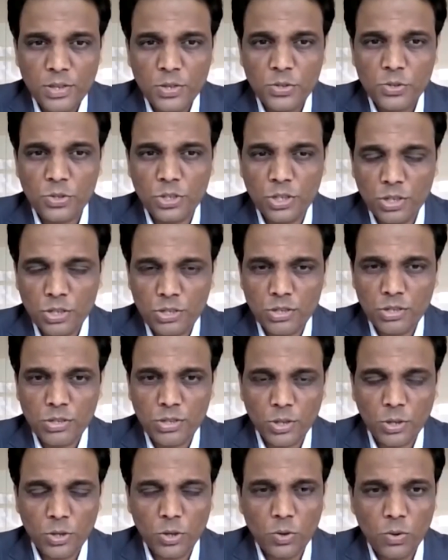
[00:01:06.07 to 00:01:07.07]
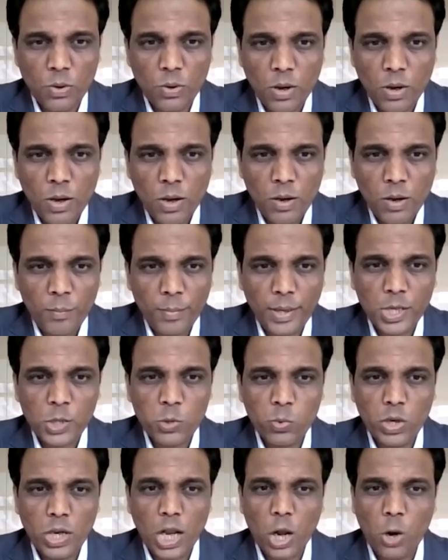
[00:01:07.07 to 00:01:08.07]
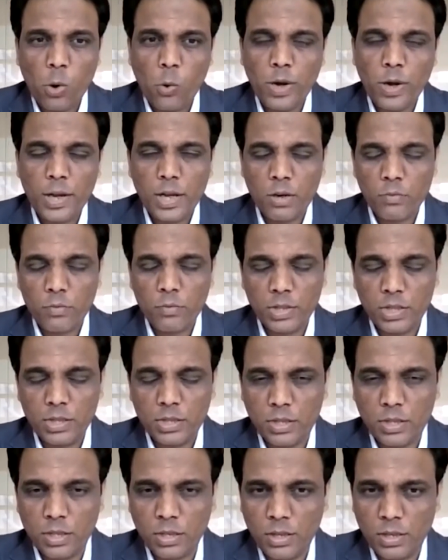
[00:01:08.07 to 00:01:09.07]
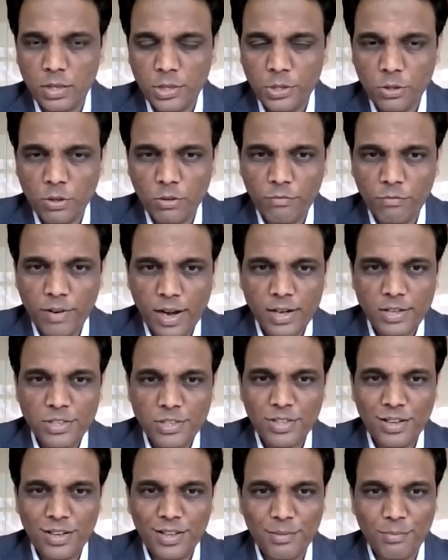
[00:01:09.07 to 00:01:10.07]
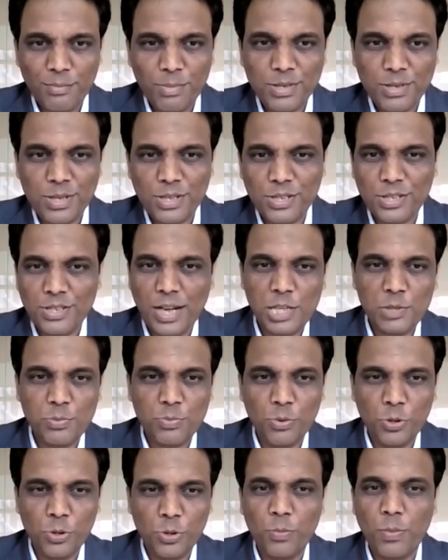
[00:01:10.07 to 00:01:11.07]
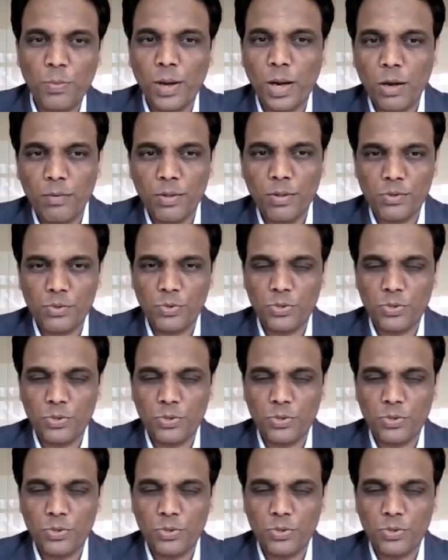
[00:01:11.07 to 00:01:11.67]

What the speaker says: So just, you know, make us well acquainted with your financial and the business dashboard to begin with,